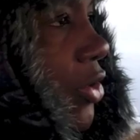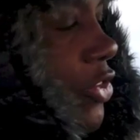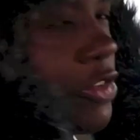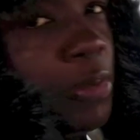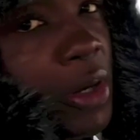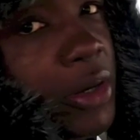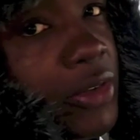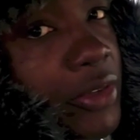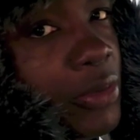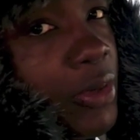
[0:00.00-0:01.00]
his
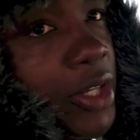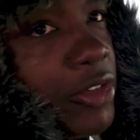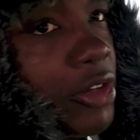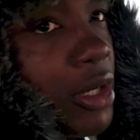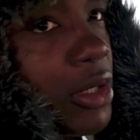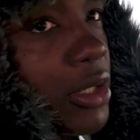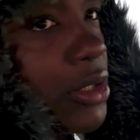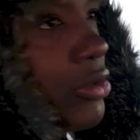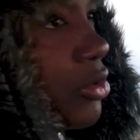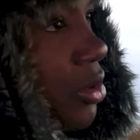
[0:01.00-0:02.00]
experience in Wing Chun
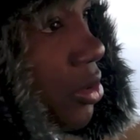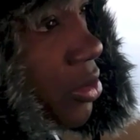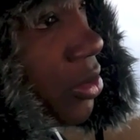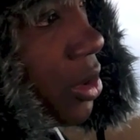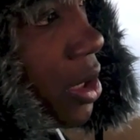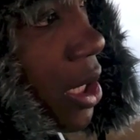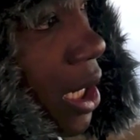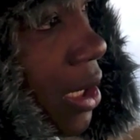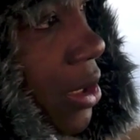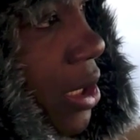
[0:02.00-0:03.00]
and,
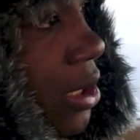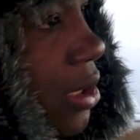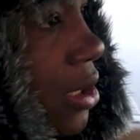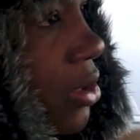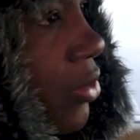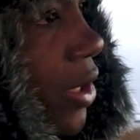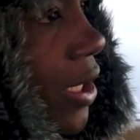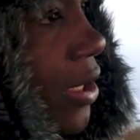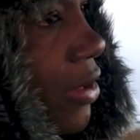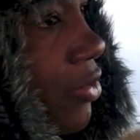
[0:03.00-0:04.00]
how he
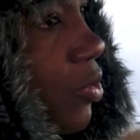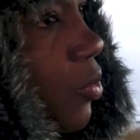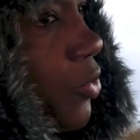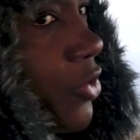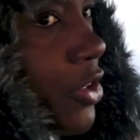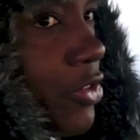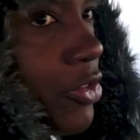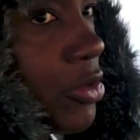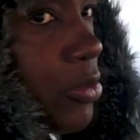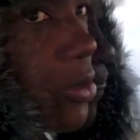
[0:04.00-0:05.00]
created his own
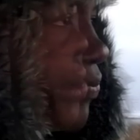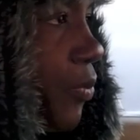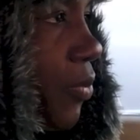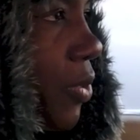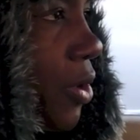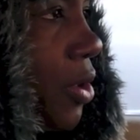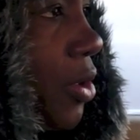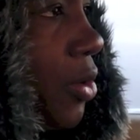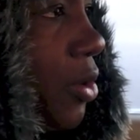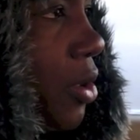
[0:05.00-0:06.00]
system
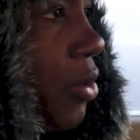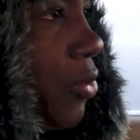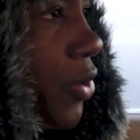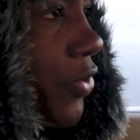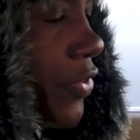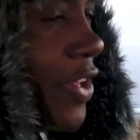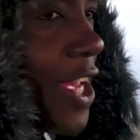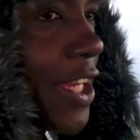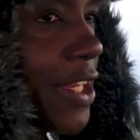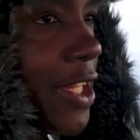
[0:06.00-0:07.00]
with the
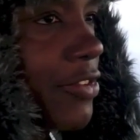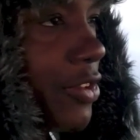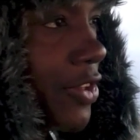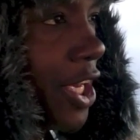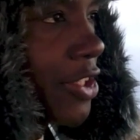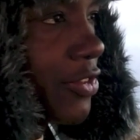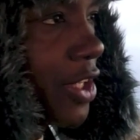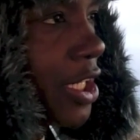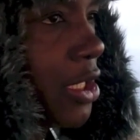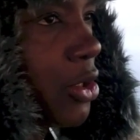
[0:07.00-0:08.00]
techniques and tactics
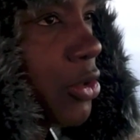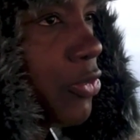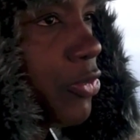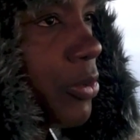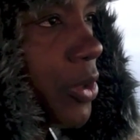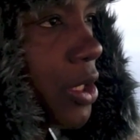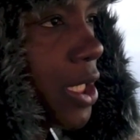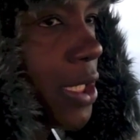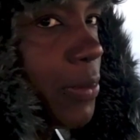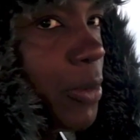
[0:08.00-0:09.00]
that he learned from the
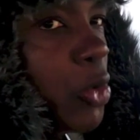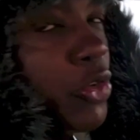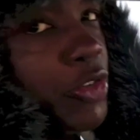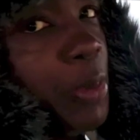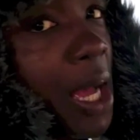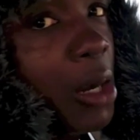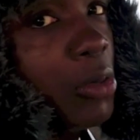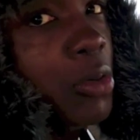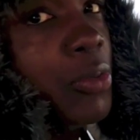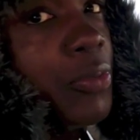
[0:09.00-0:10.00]
late Moses Powell.